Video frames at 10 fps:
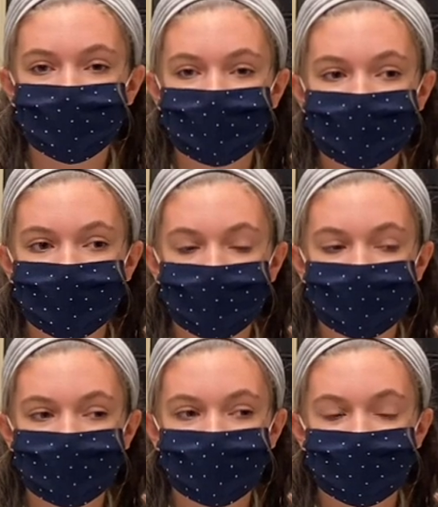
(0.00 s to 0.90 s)
right now are
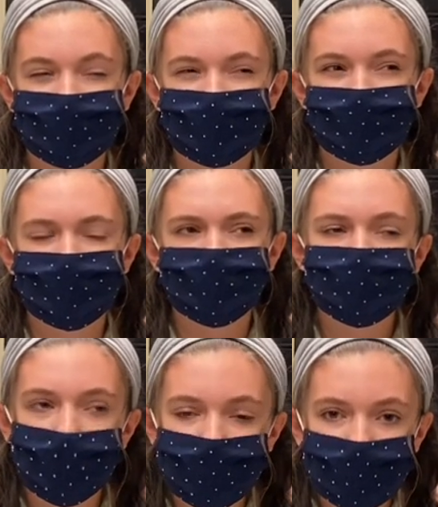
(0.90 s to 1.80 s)

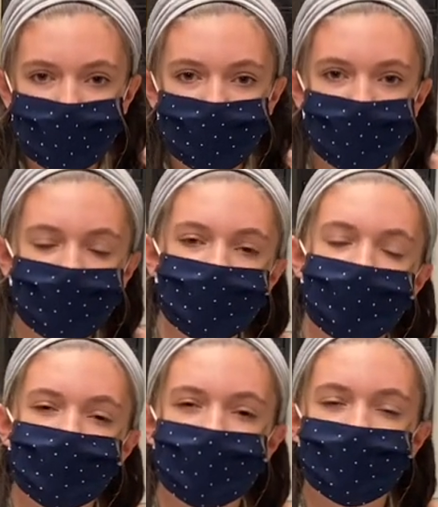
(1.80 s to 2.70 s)
running,
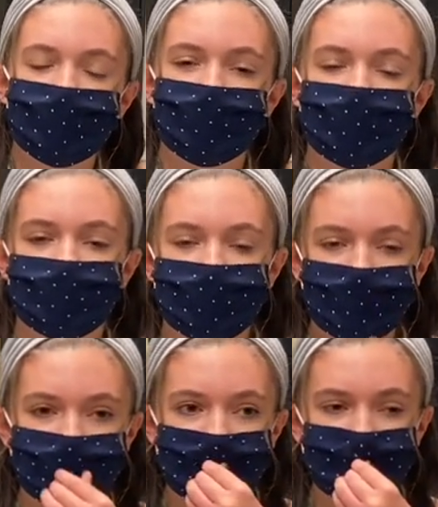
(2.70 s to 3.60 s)
but with
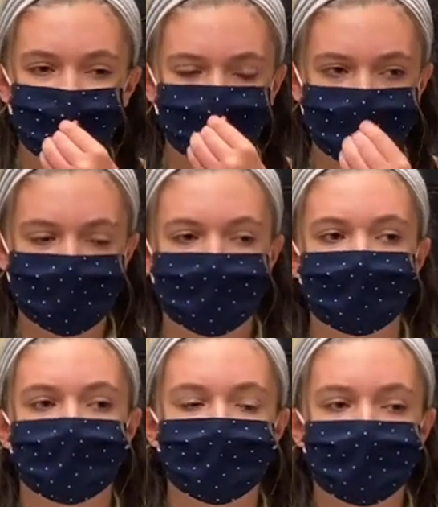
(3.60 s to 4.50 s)
differences.
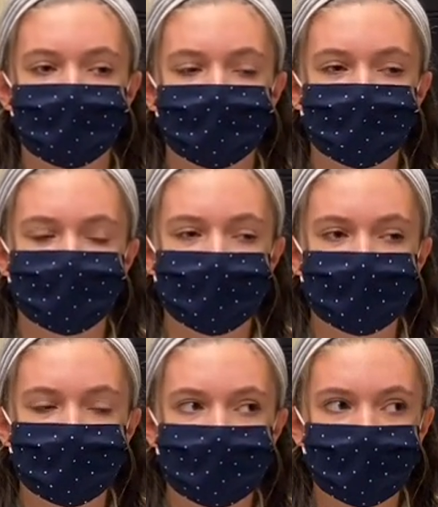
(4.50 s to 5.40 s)
And right
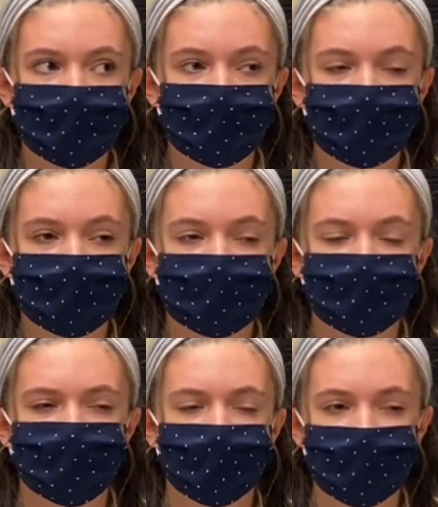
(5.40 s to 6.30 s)
now
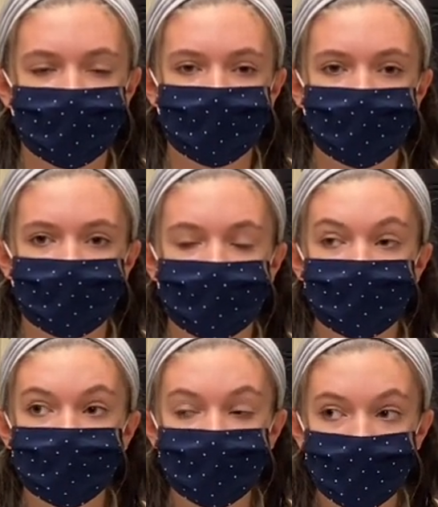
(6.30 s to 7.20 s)
I'm in
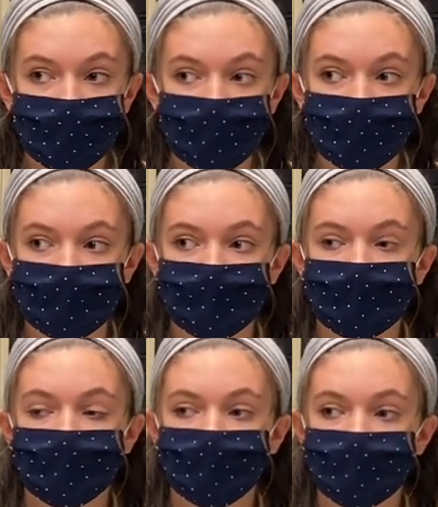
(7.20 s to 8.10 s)
a show
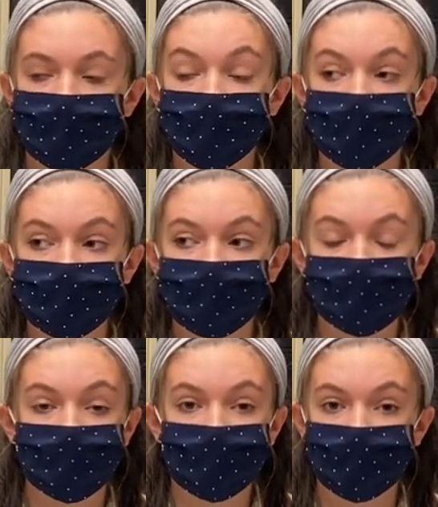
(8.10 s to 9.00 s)
and we're all gonna
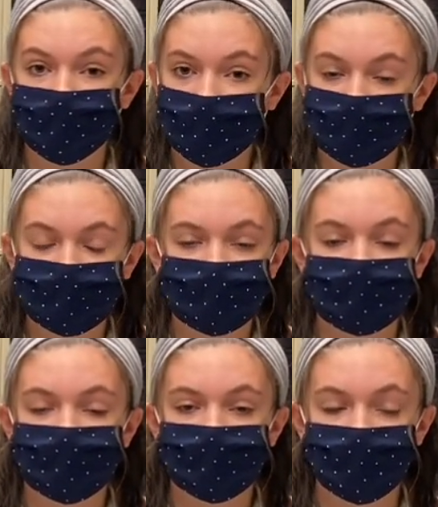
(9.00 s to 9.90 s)
be wearing masks
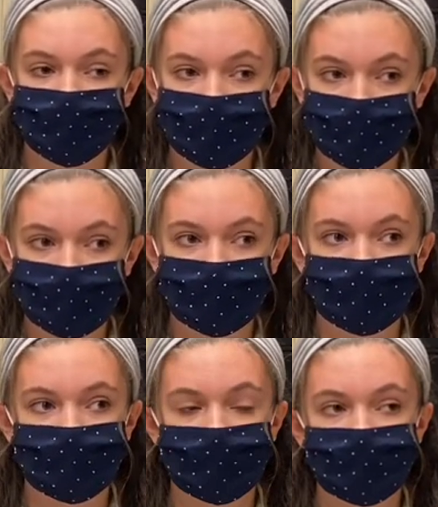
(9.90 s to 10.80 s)
and socially
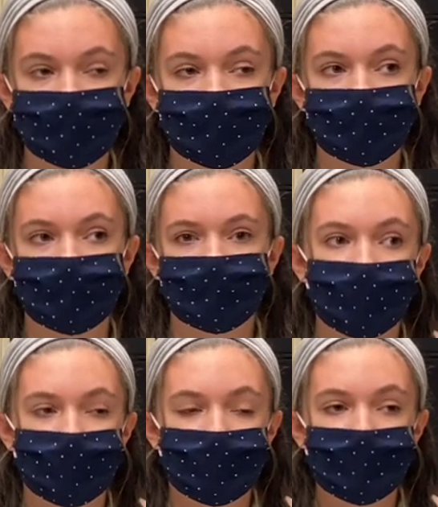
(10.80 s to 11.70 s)
distancing.
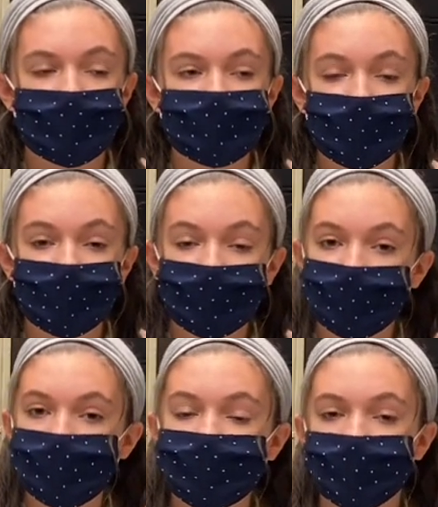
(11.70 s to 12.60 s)
It's definitely gonna
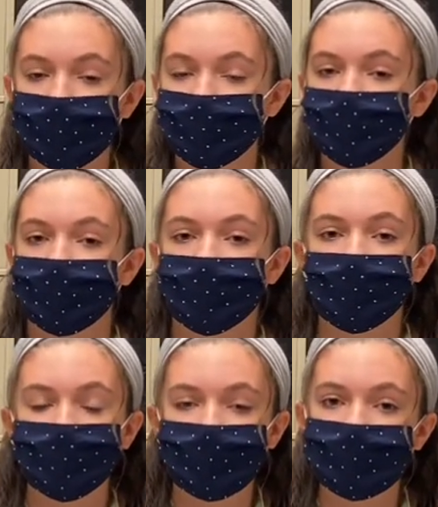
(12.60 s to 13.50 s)
be different, but
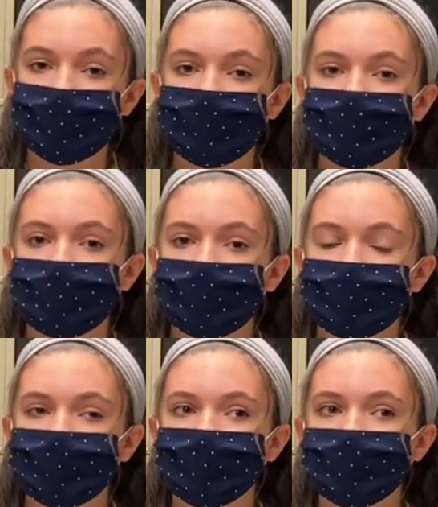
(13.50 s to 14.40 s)
hopefully
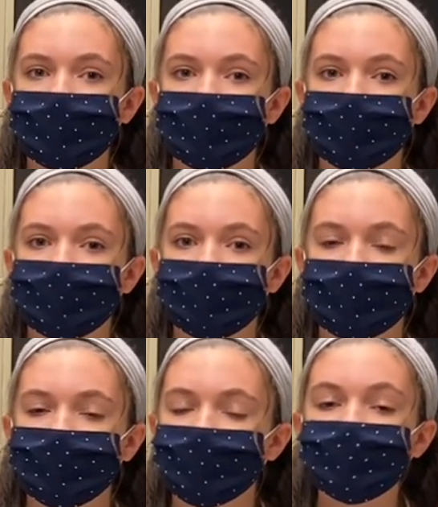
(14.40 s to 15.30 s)
it'll be
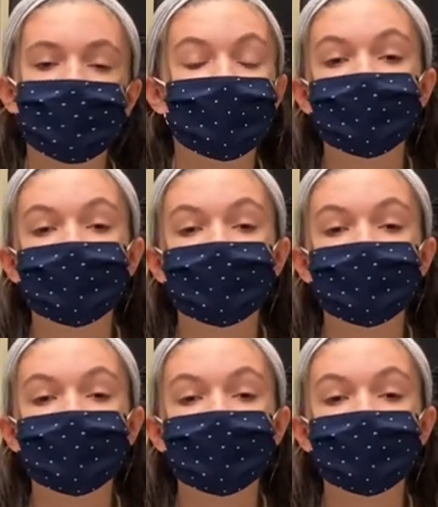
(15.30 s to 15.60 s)
a similar